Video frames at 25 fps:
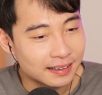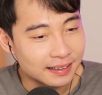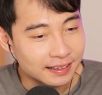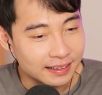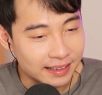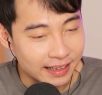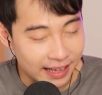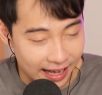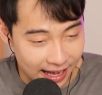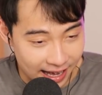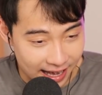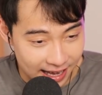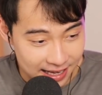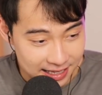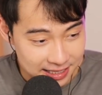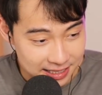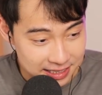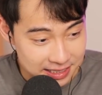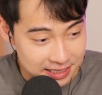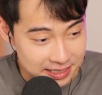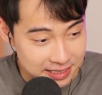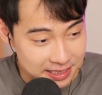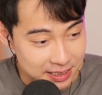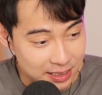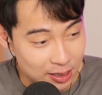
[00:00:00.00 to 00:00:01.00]

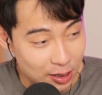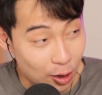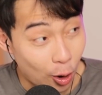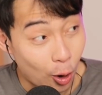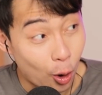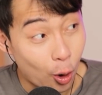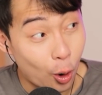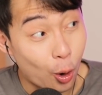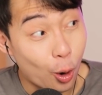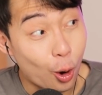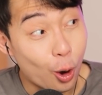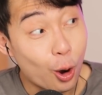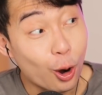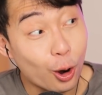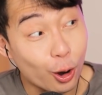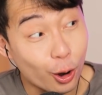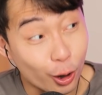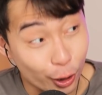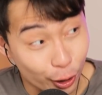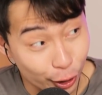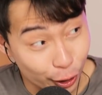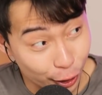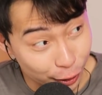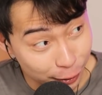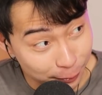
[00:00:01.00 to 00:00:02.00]
Yes.
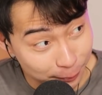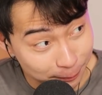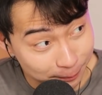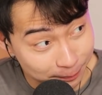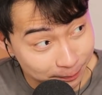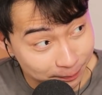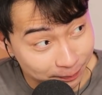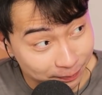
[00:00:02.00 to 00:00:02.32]
Or